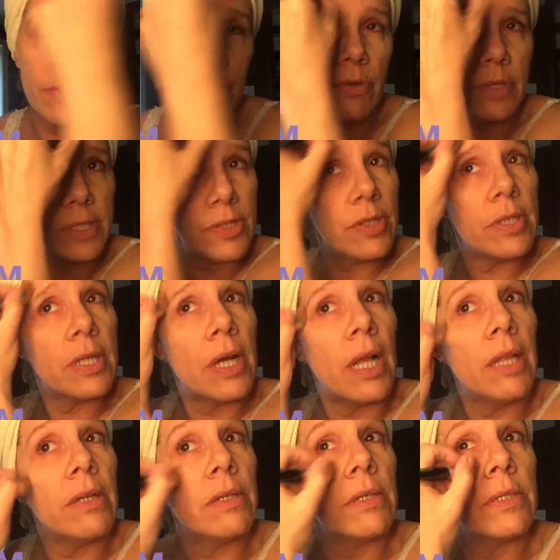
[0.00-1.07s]
those
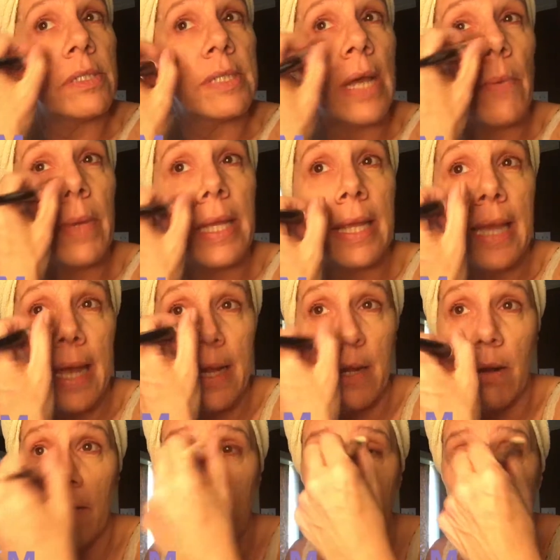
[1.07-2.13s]
colors that we get in
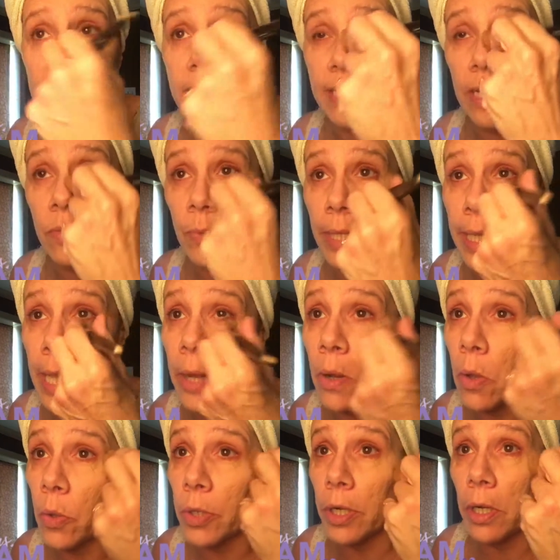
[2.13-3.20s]
our face as we get
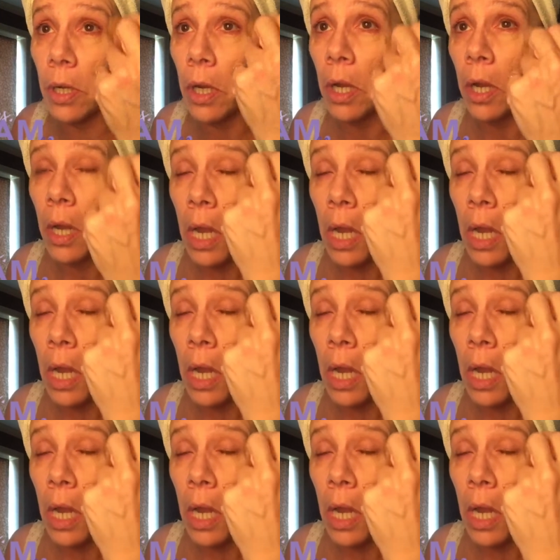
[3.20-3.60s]
older.